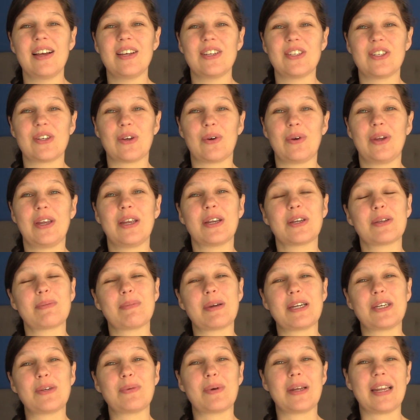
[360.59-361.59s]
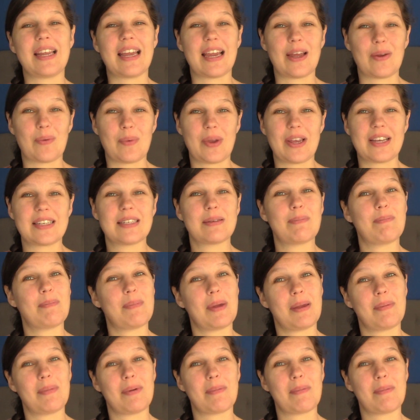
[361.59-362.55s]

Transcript: So here's my 28 weeks baby